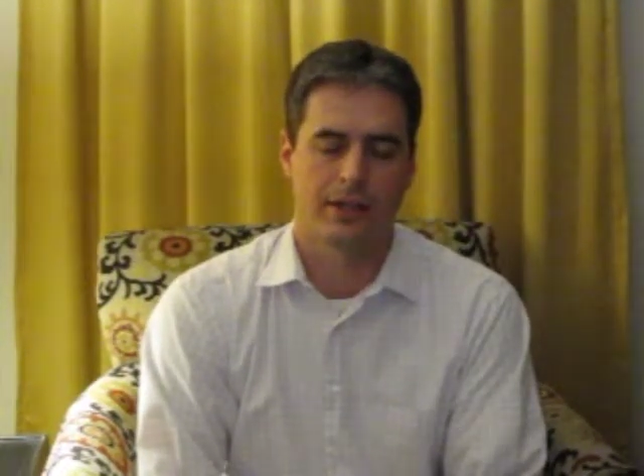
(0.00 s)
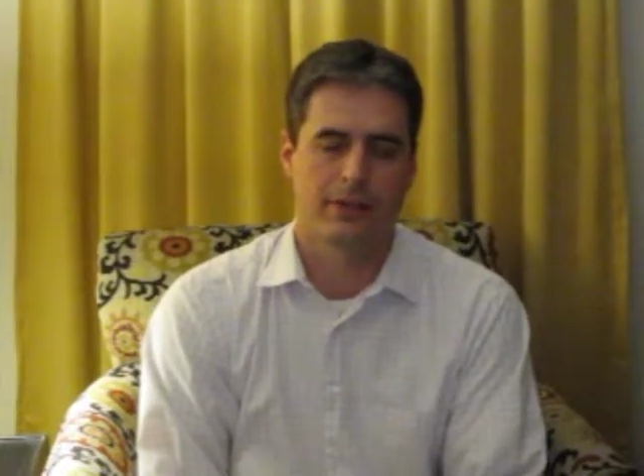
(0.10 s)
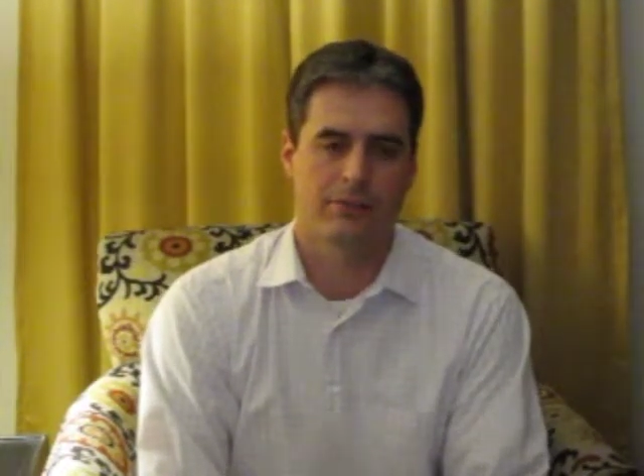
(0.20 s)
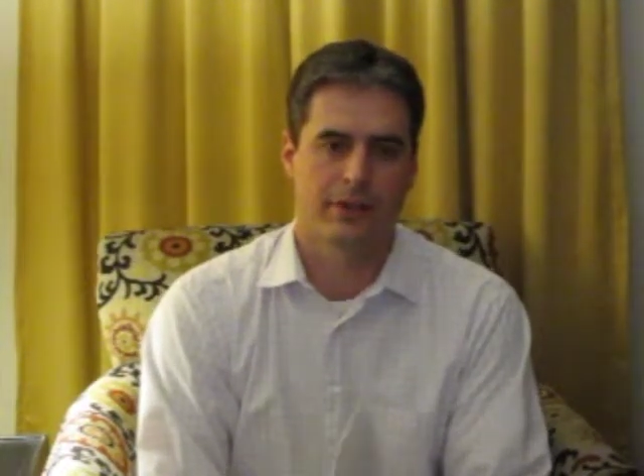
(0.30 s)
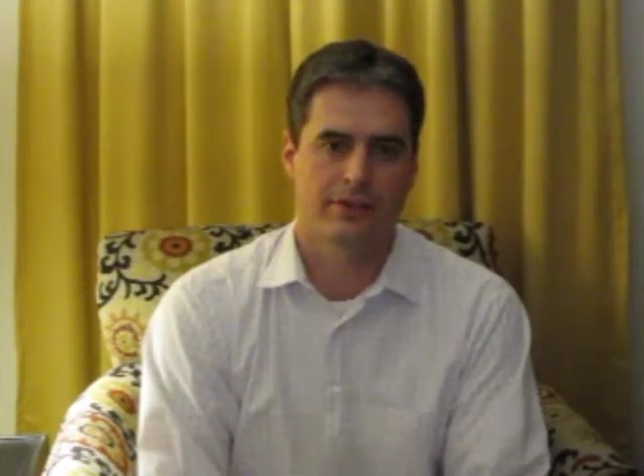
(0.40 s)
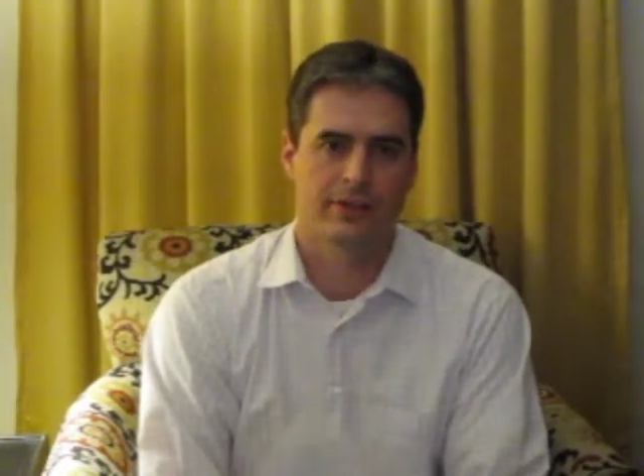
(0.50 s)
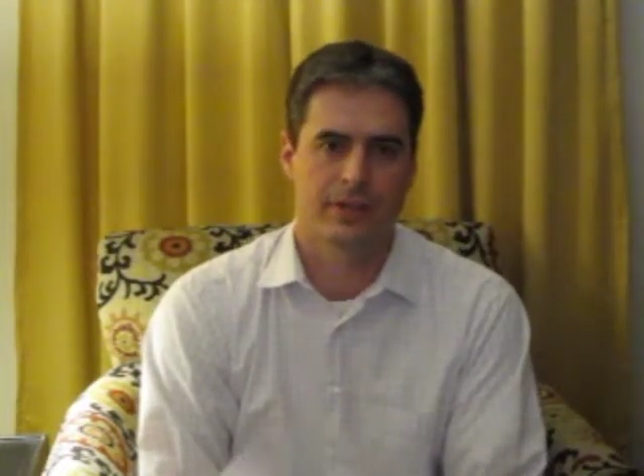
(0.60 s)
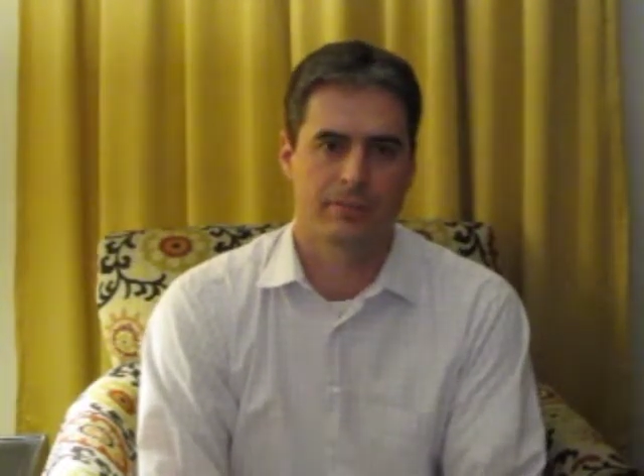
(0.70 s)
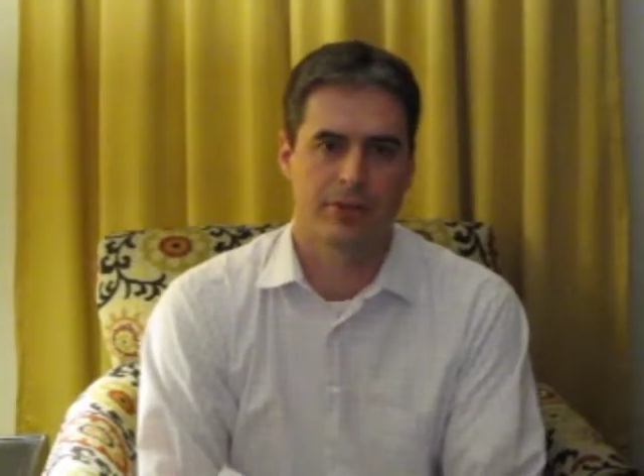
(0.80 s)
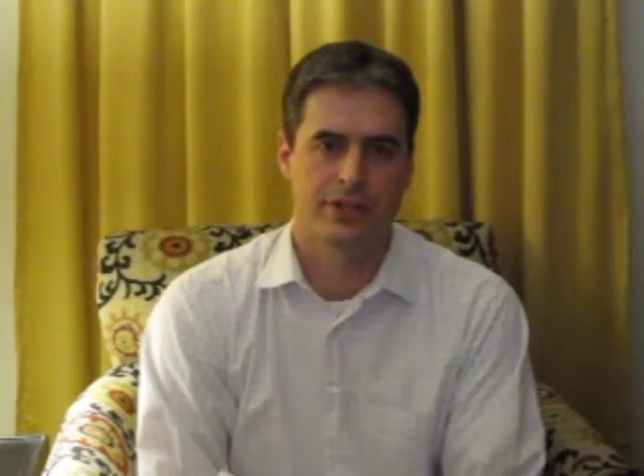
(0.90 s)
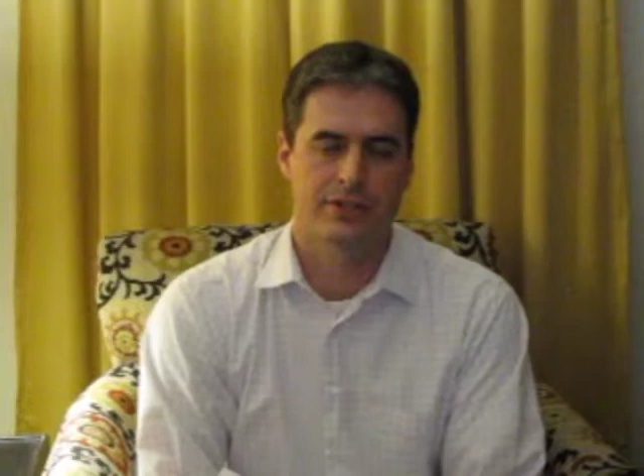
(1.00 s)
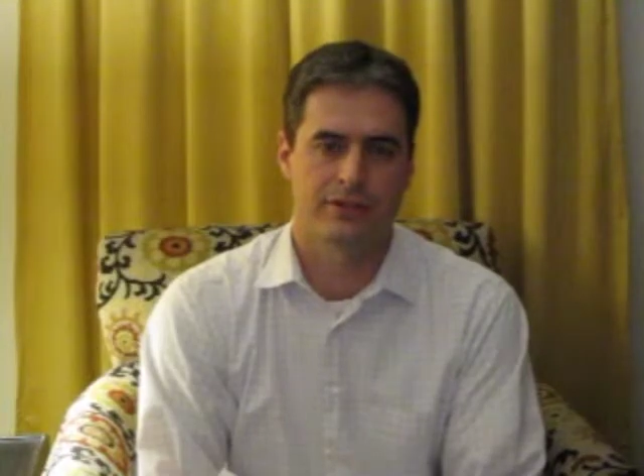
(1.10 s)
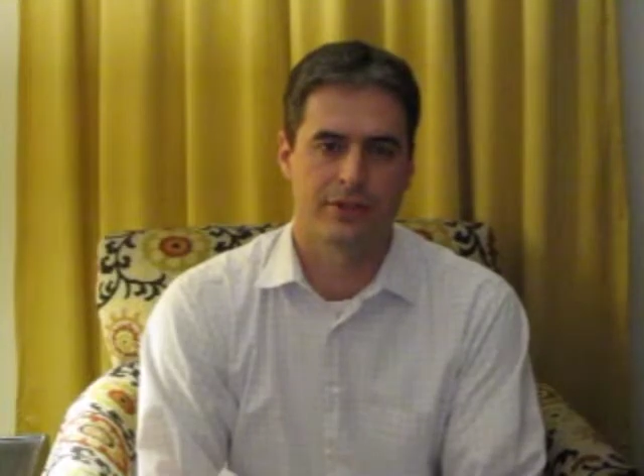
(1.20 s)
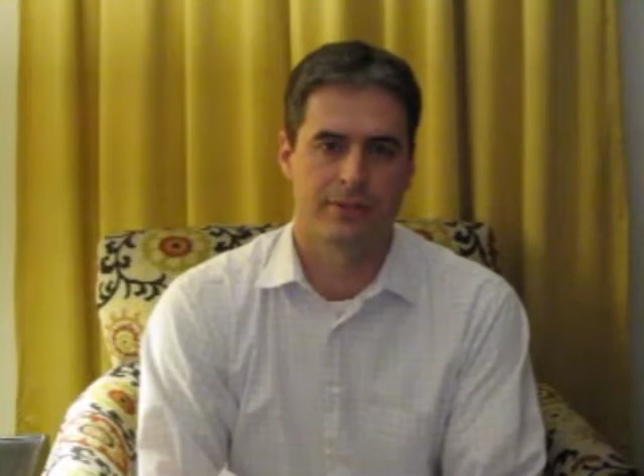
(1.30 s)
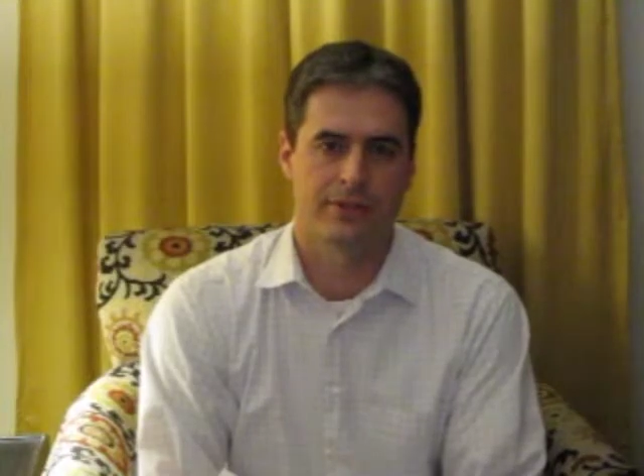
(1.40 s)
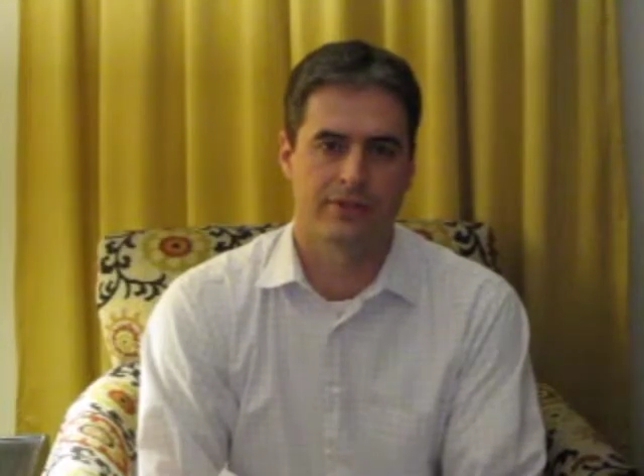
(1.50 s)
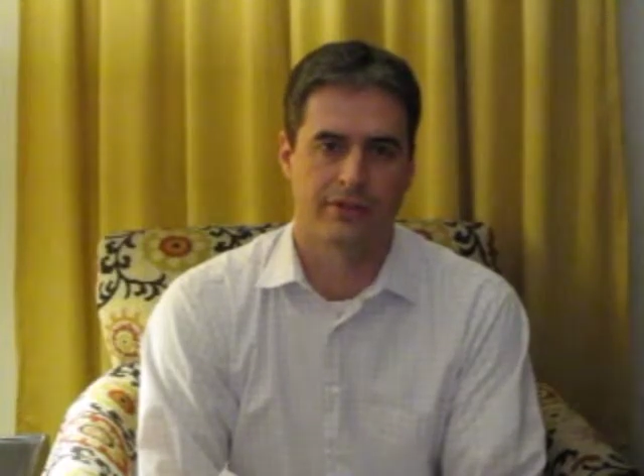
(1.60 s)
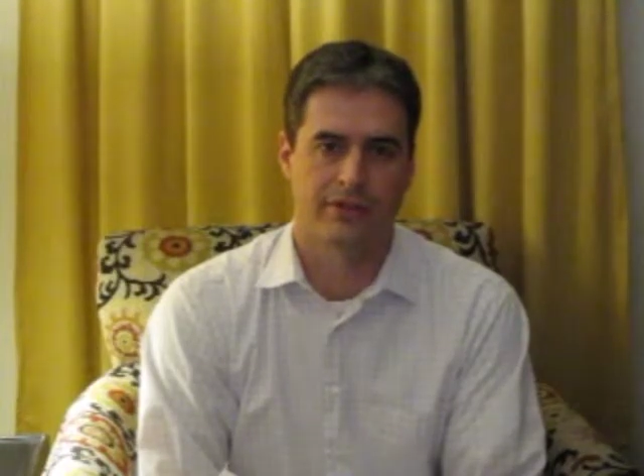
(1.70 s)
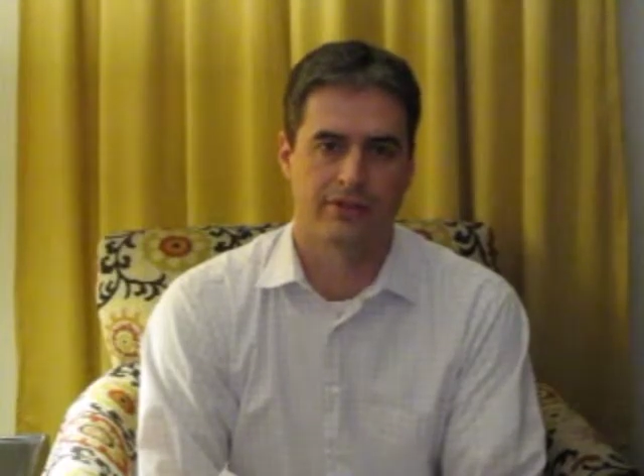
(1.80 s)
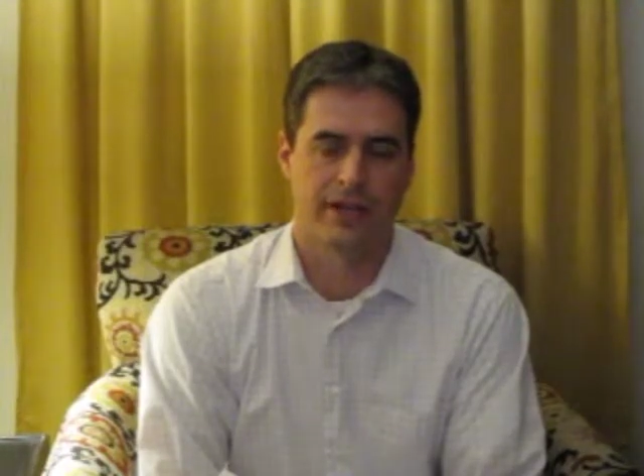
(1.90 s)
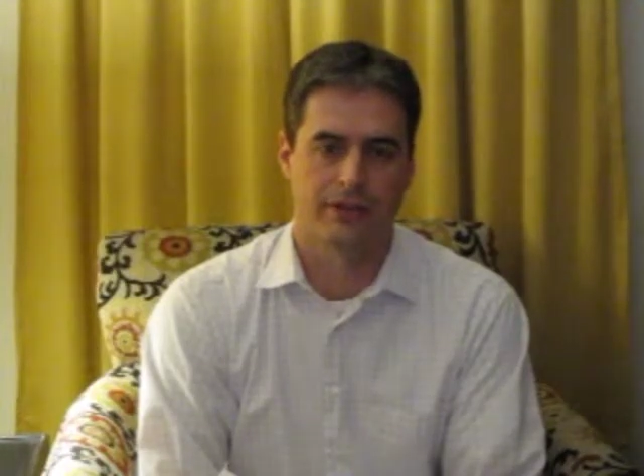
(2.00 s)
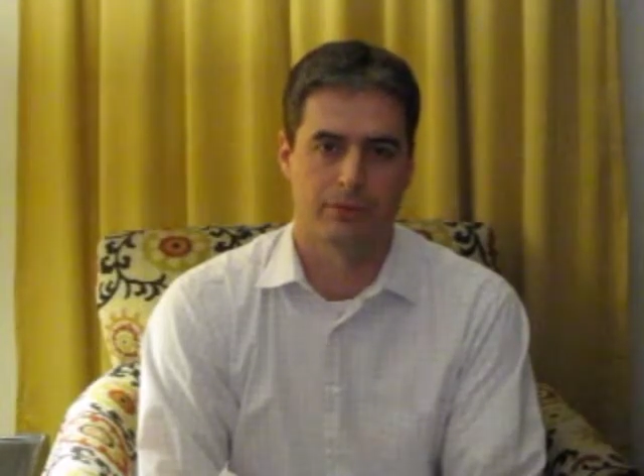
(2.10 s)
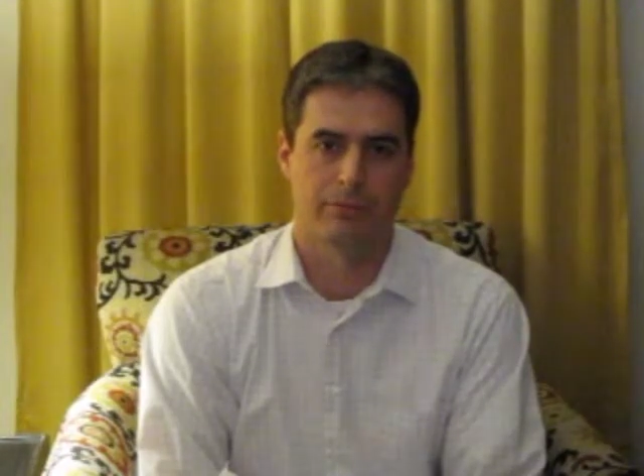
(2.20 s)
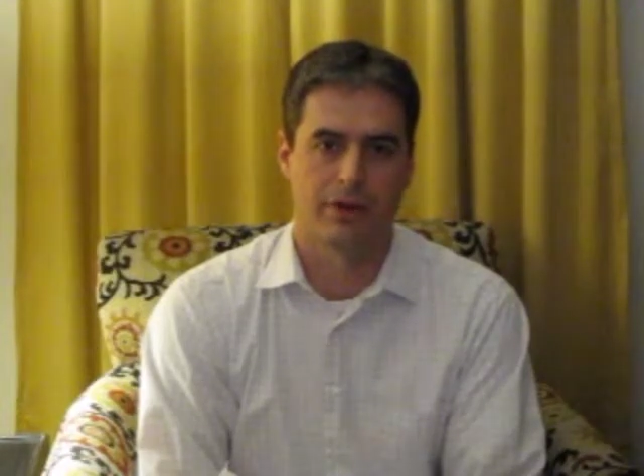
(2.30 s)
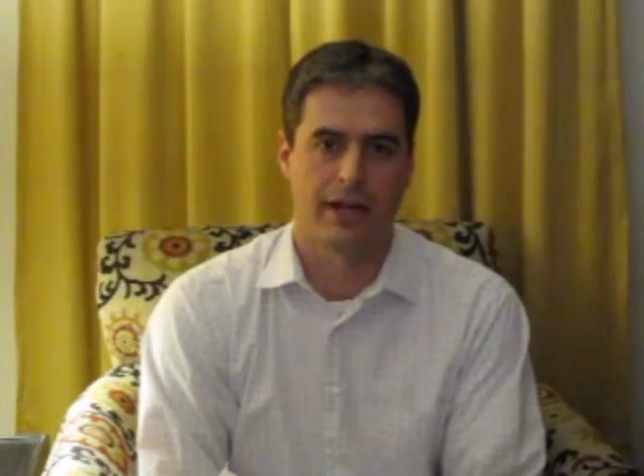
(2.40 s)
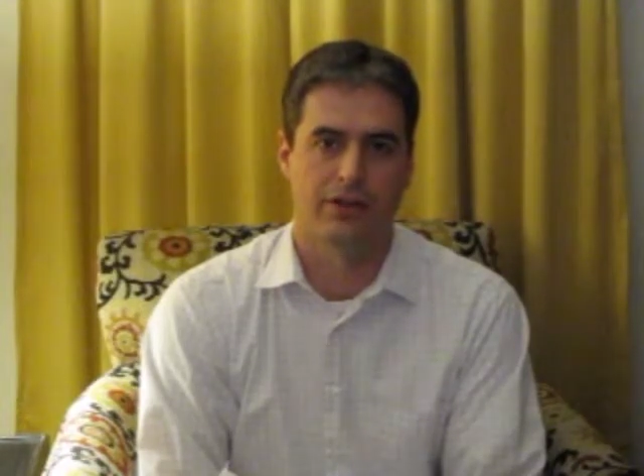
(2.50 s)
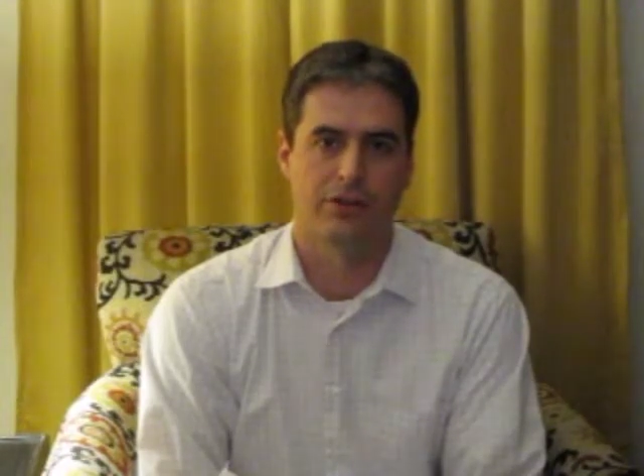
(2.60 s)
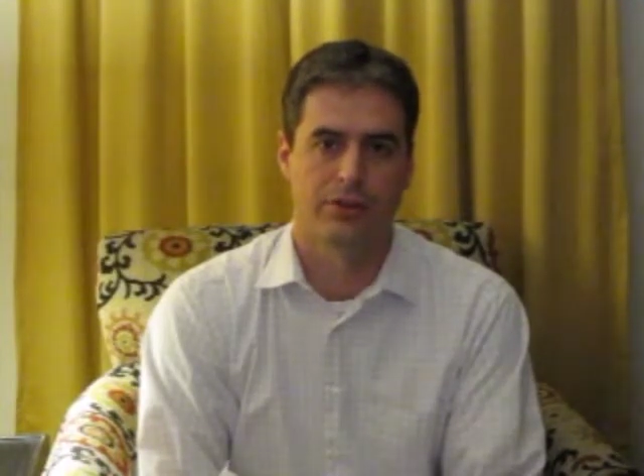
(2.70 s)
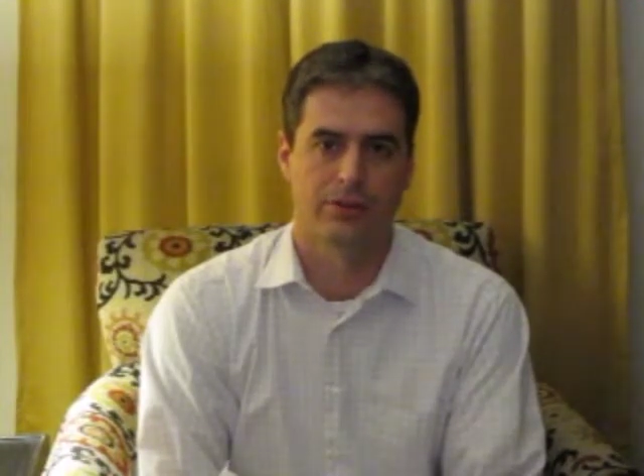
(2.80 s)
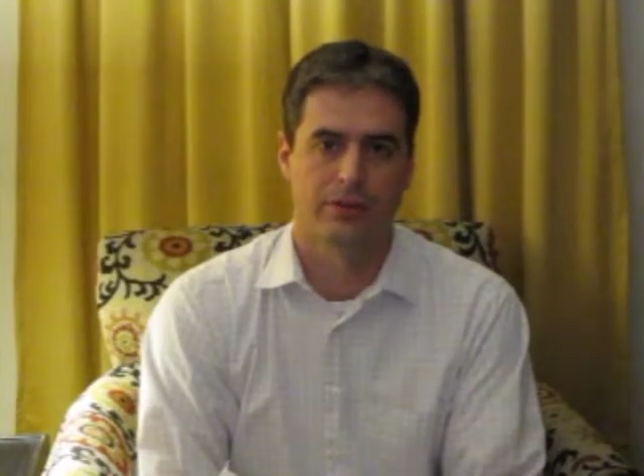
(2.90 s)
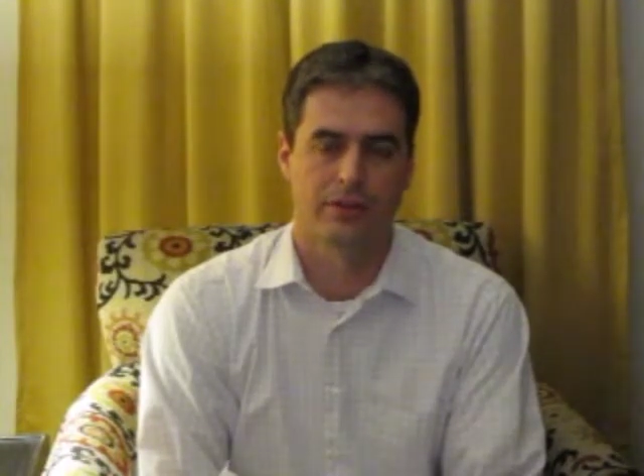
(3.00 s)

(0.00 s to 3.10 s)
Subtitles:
he recently preached a sermon series titled Brand New.